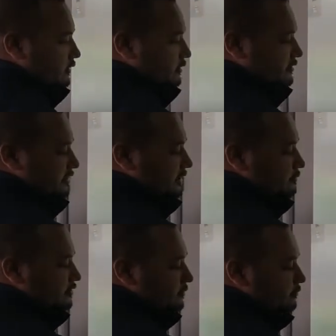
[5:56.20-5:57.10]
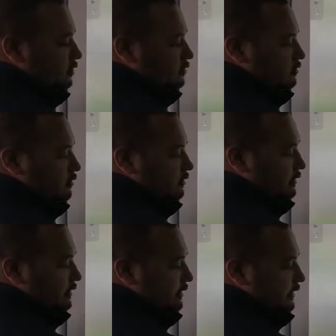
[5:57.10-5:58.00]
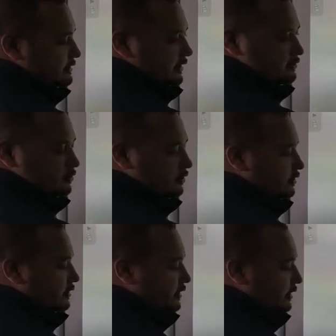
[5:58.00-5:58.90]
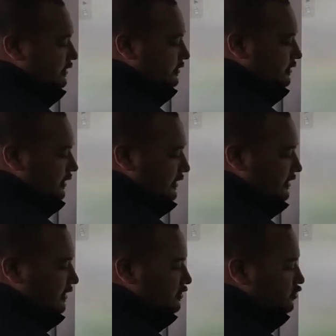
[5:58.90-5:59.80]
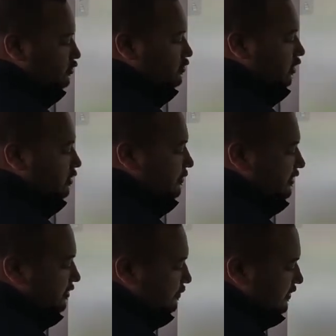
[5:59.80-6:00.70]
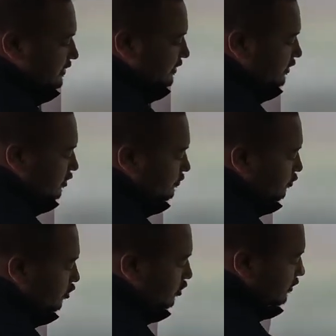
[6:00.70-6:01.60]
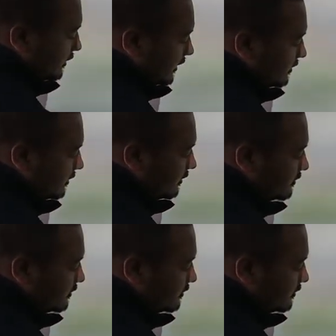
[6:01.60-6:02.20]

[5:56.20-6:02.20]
The same symbol, as I told you earlier, it should not be repeated more than